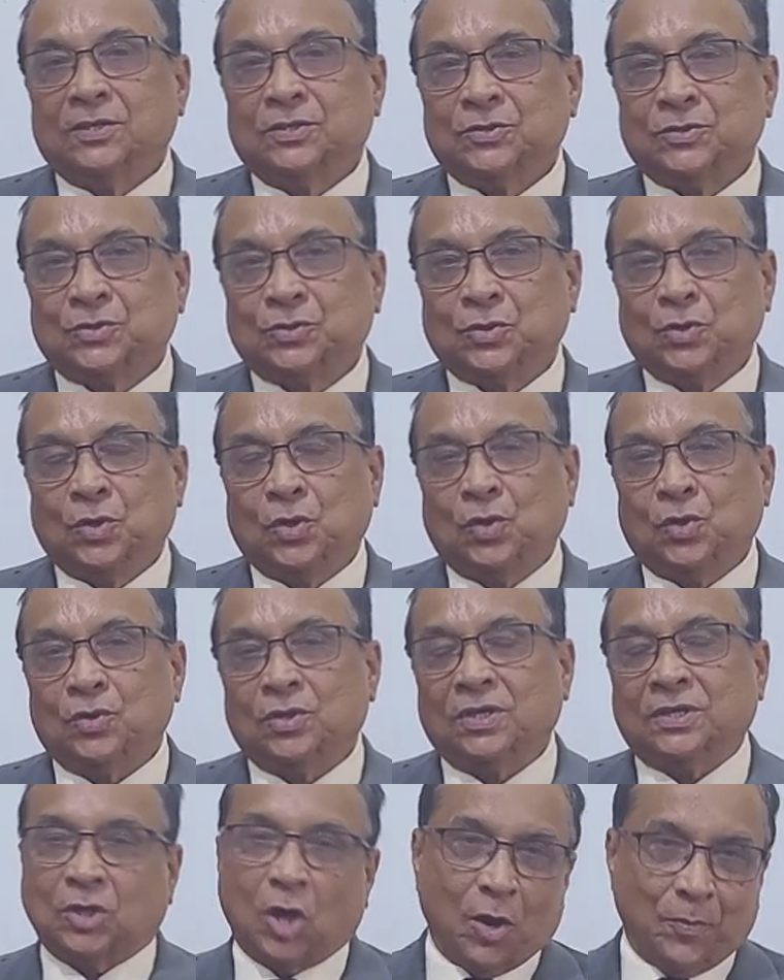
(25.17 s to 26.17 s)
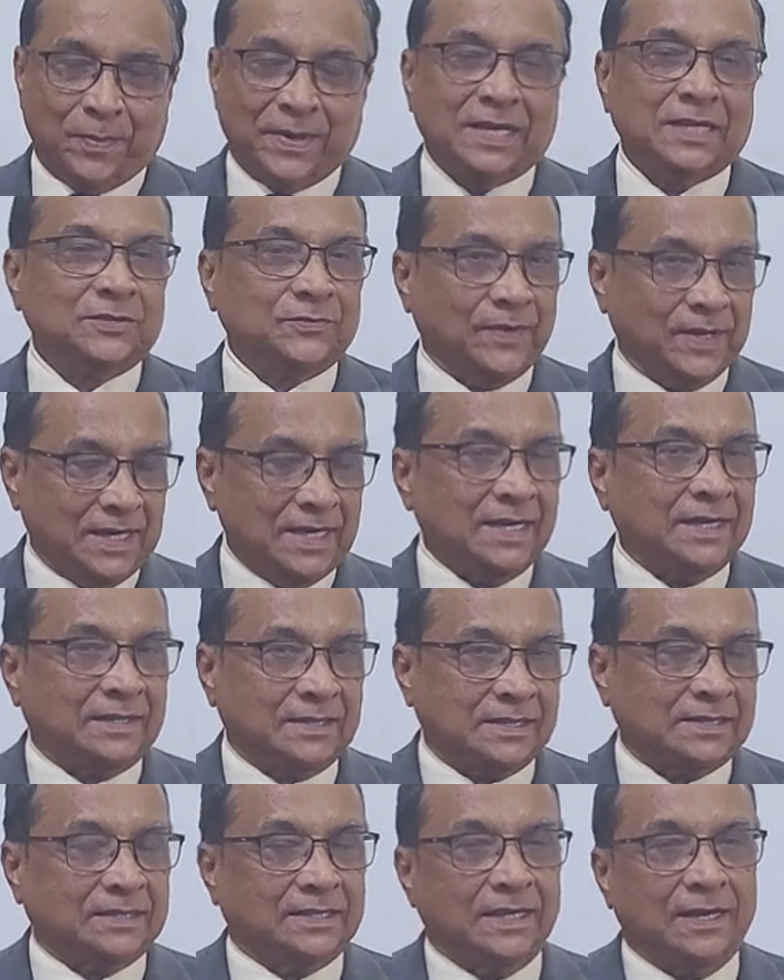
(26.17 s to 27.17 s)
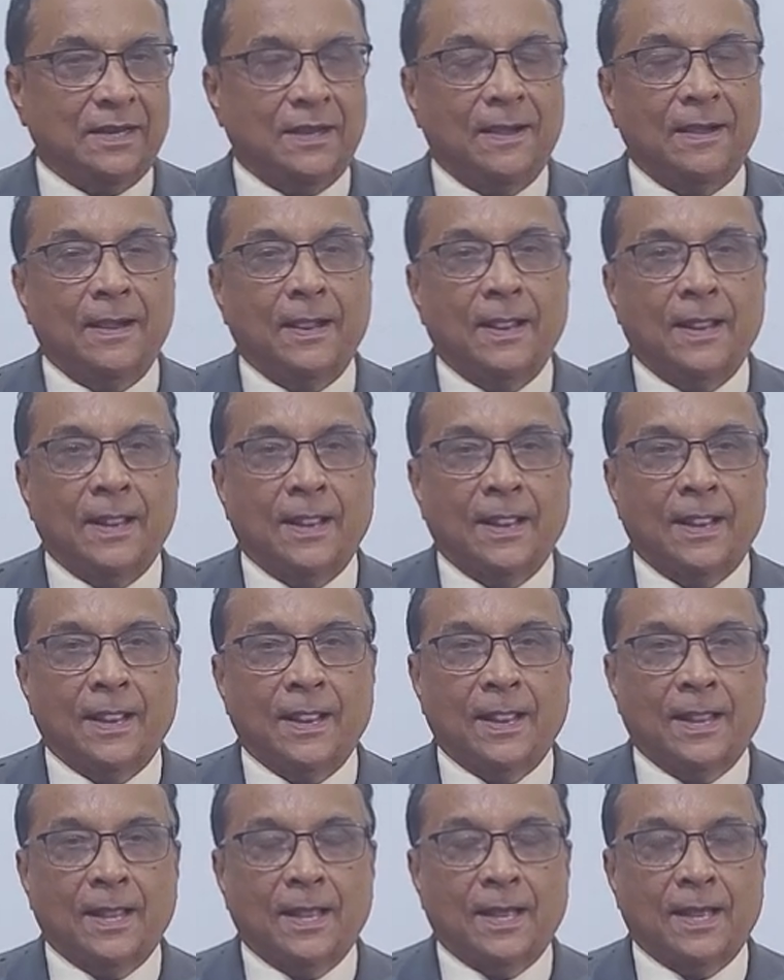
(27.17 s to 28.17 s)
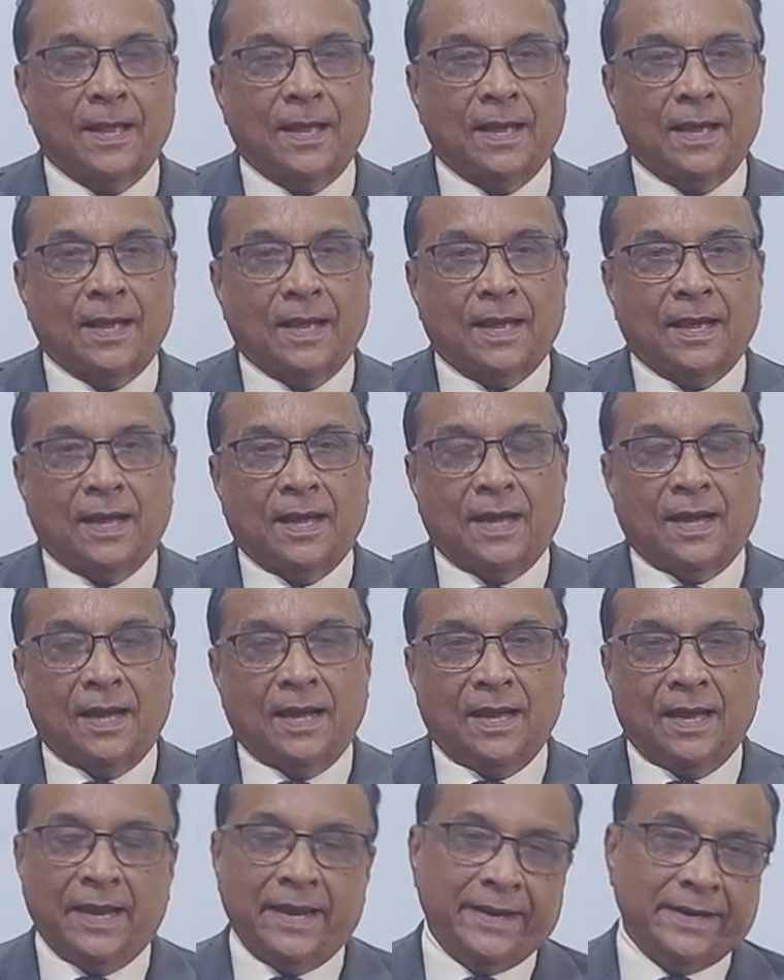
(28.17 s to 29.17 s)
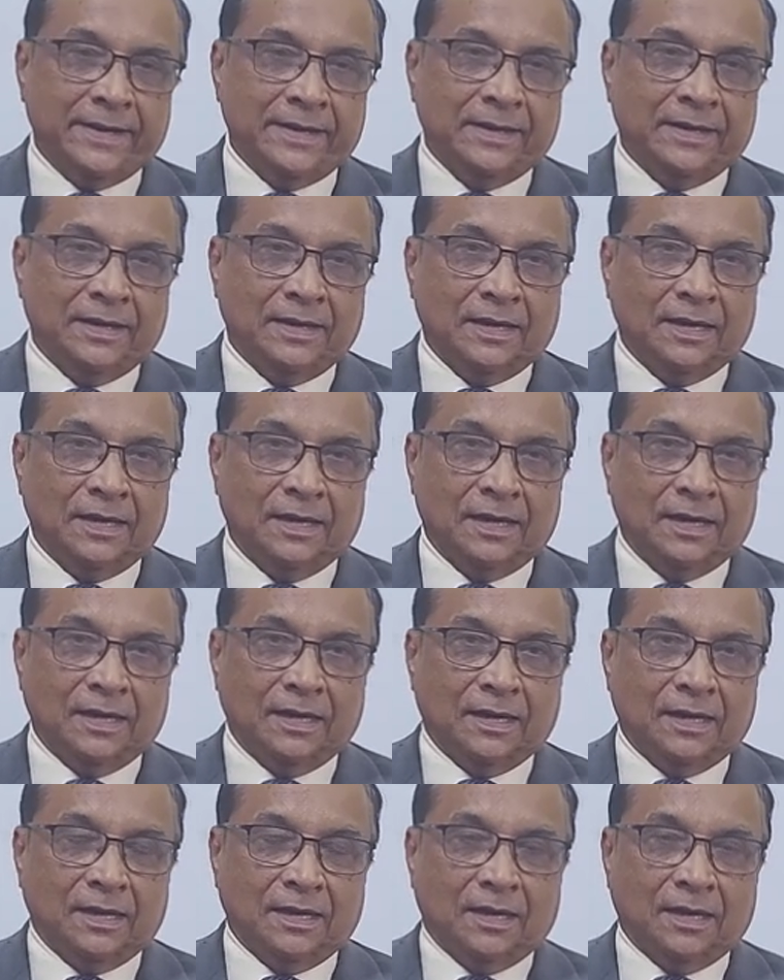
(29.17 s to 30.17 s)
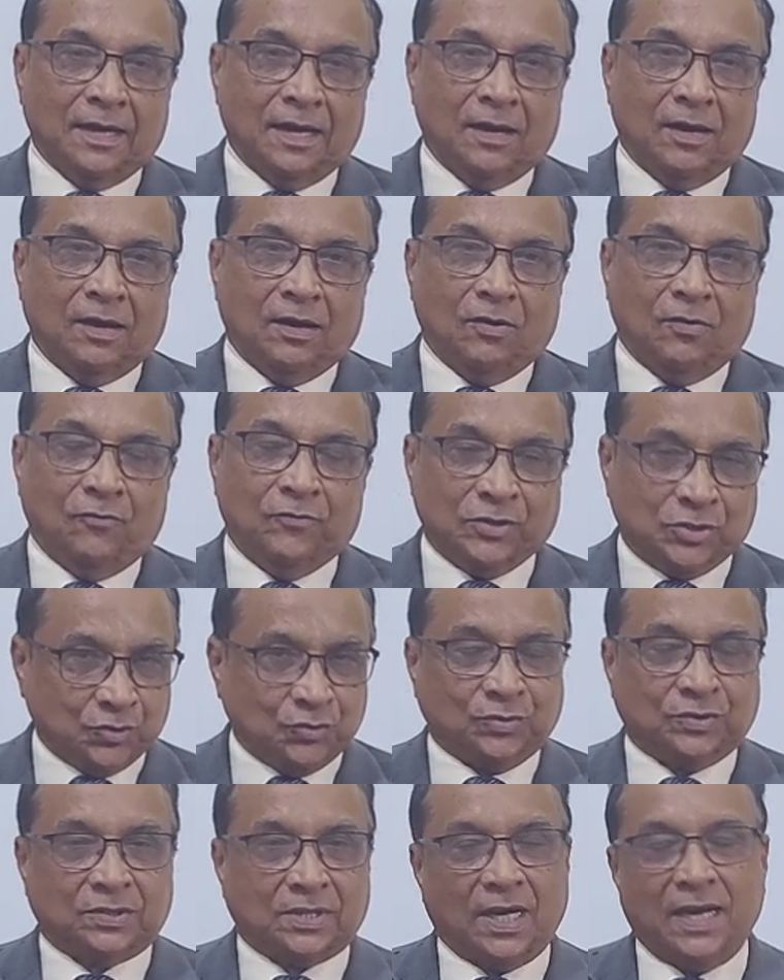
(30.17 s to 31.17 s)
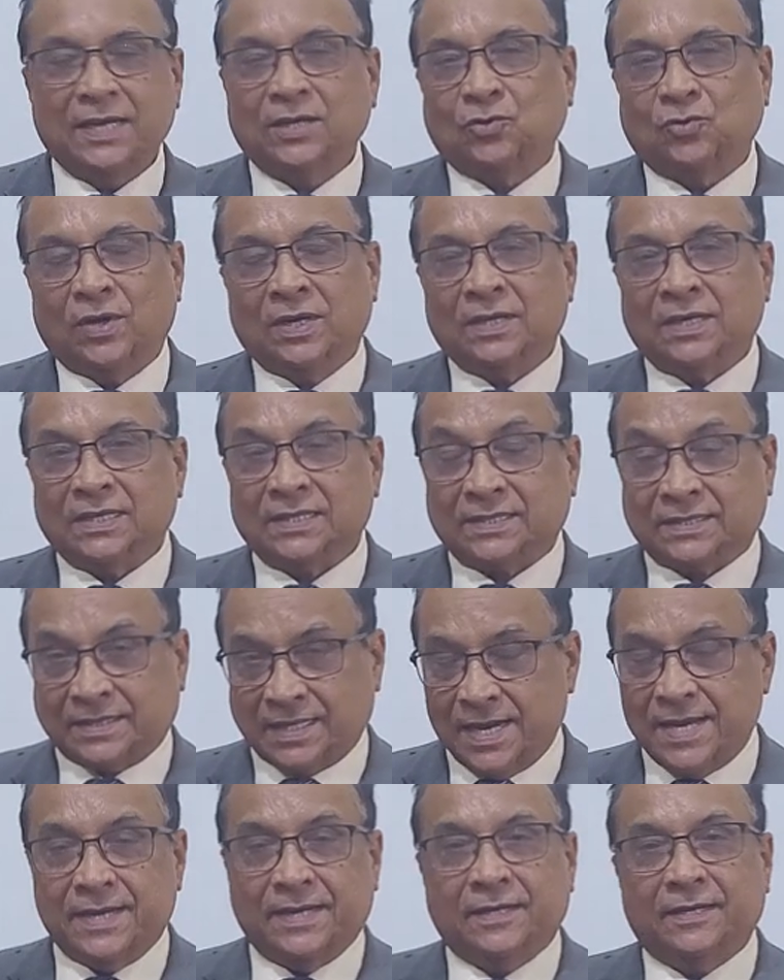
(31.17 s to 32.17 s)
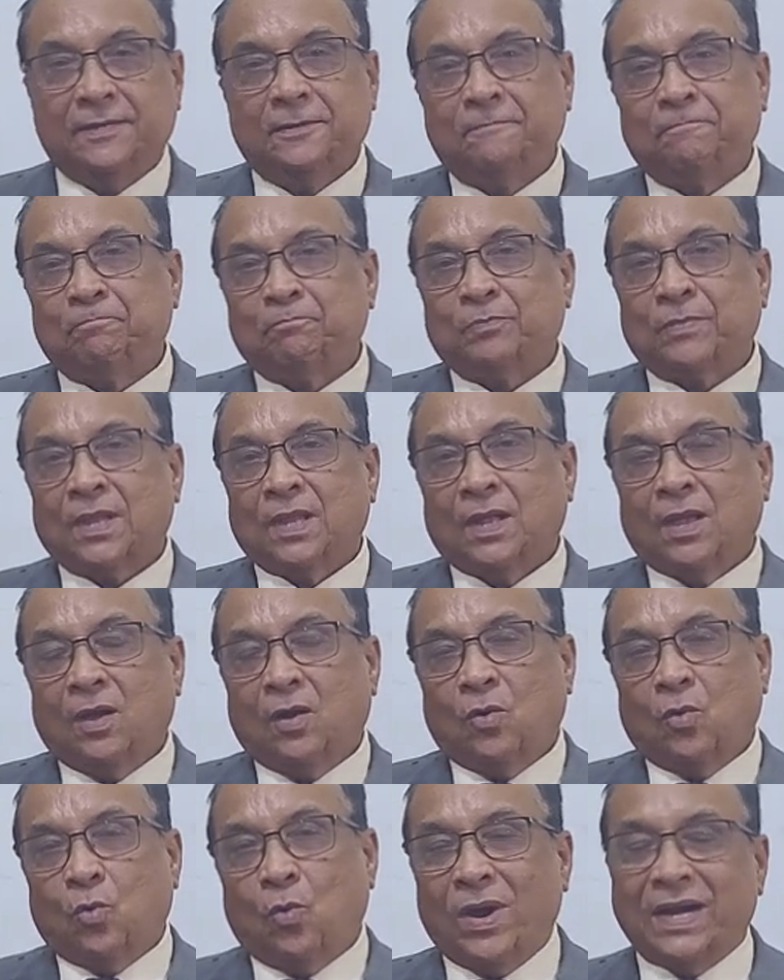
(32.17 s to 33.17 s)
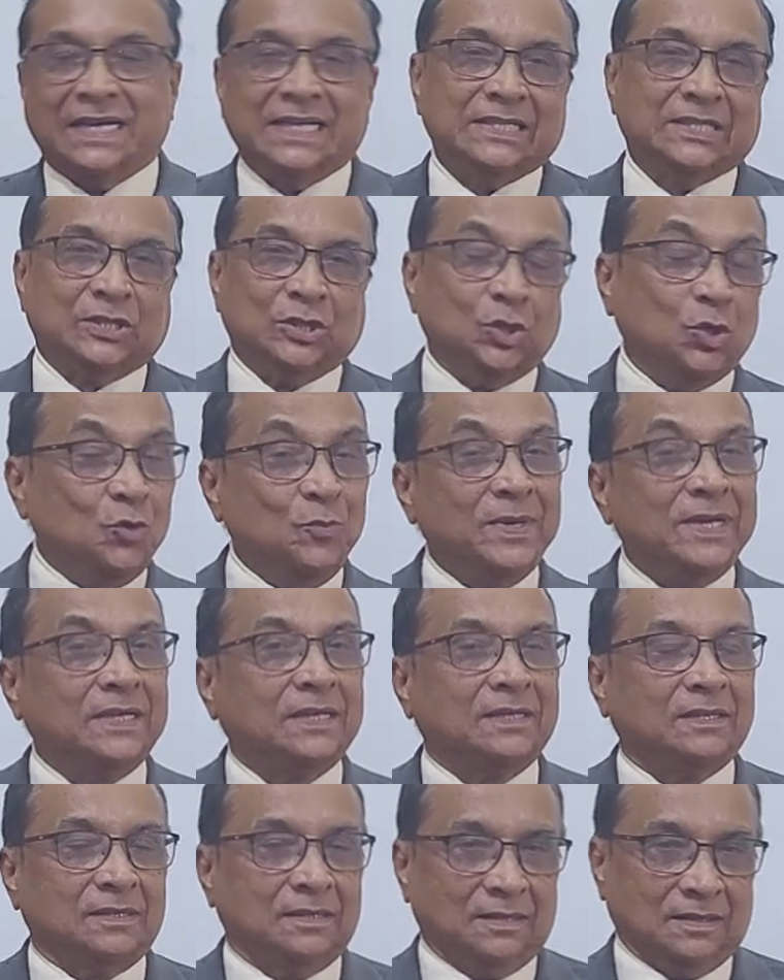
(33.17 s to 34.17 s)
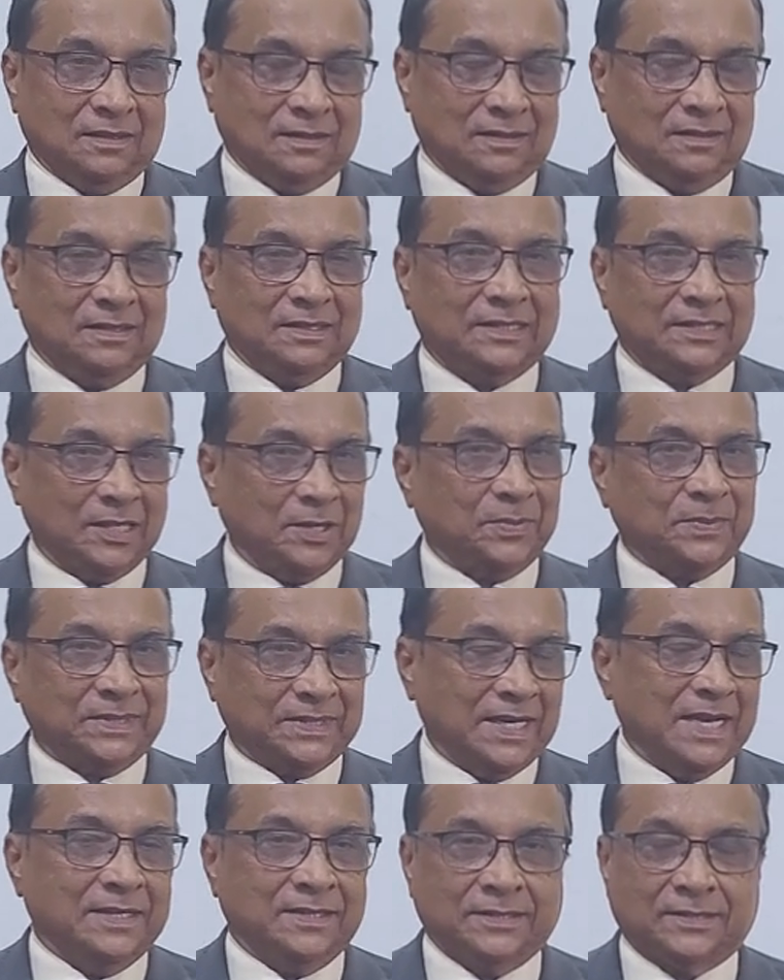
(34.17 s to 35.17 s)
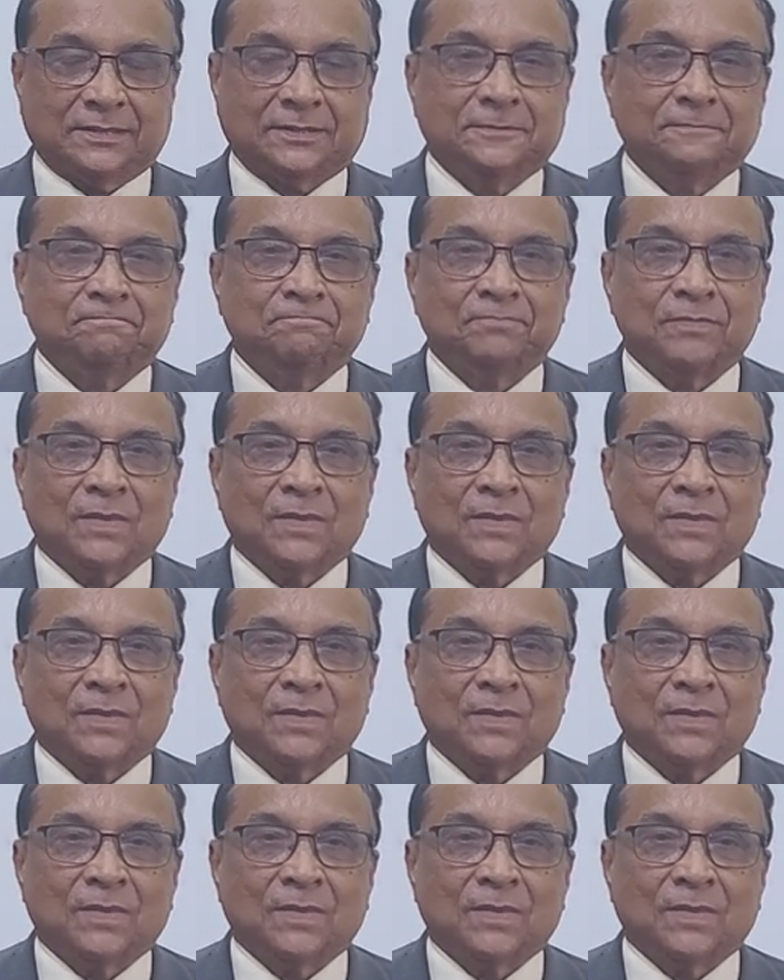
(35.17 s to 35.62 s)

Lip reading: So the topic is very interesting and we should try to understand what is humic substance.